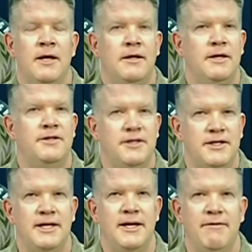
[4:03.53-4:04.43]
This is
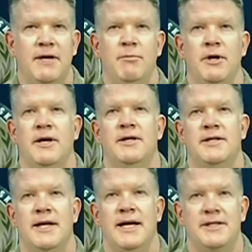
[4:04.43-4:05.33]
significant because
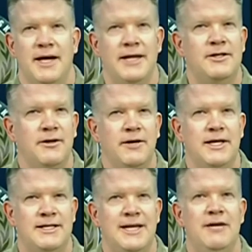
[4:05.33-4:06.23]
as ISIL
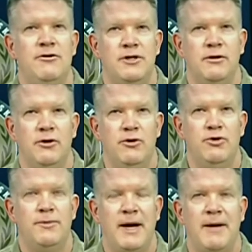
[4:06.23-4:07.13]
continues to
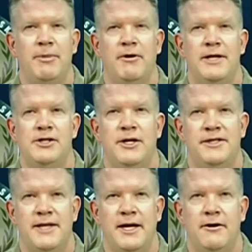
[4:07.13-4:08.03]
lose population
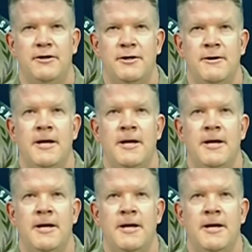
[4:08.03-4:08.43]
centers,